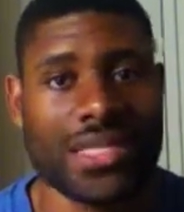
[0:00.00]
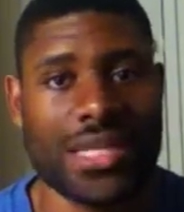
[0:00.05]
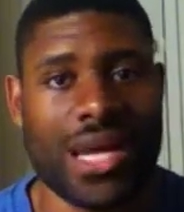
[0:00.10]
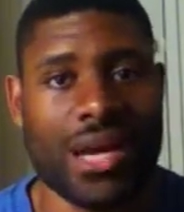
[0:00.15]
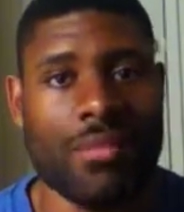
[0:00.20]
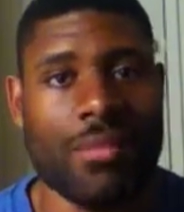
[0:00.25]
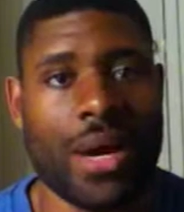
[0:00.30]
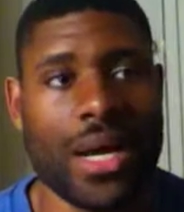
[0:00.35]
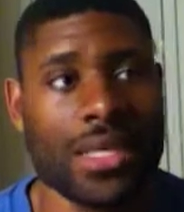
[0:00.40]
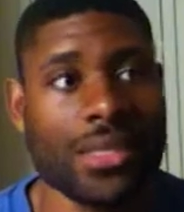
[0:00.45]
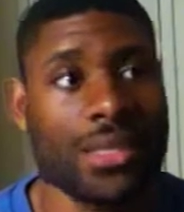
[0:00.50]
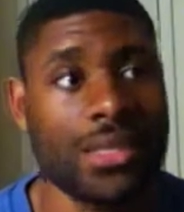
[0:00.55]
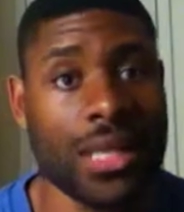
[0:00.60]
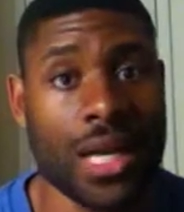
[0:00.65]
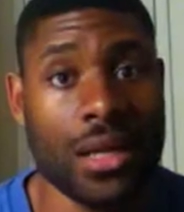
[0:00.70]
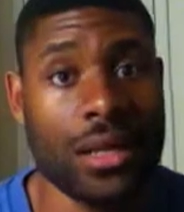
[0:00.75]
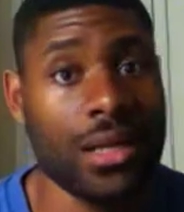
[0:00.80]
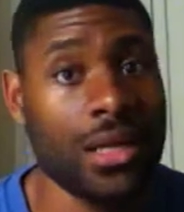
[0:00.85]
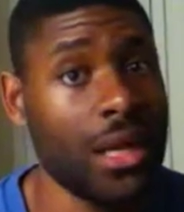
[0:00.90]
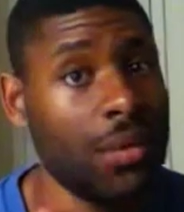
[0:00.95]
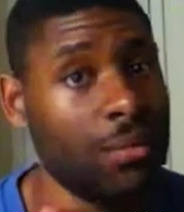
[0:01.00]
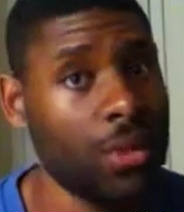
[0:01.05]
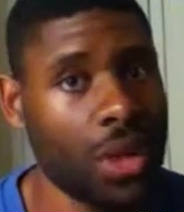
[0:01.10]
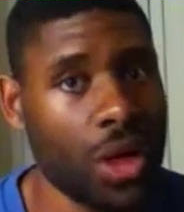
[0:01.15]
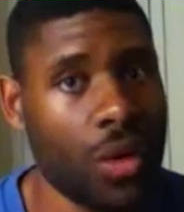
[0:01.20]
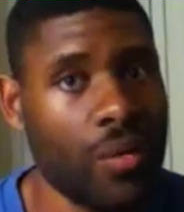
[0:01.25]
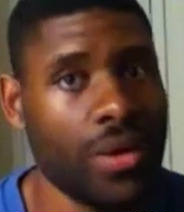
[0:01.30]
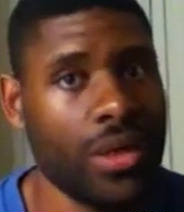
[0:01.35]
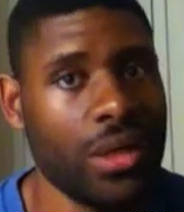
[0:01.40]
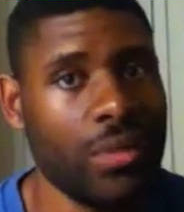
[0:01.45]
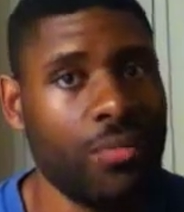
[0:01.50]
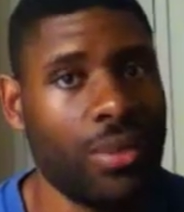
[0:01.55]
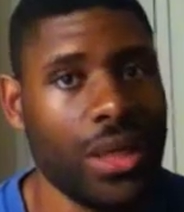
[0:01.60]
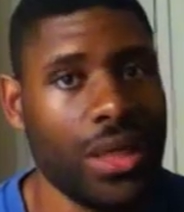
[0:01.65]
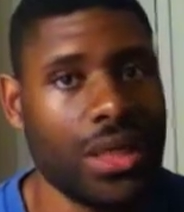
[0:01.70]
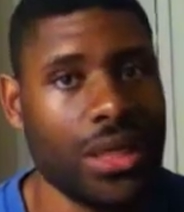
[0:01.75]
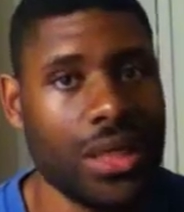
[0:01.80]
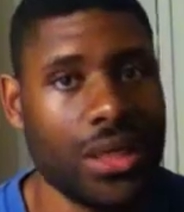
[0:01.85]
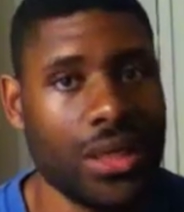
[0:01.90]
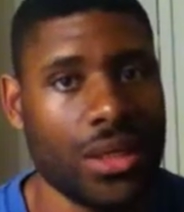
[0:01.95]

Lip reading: and everybody's telling him to go independent.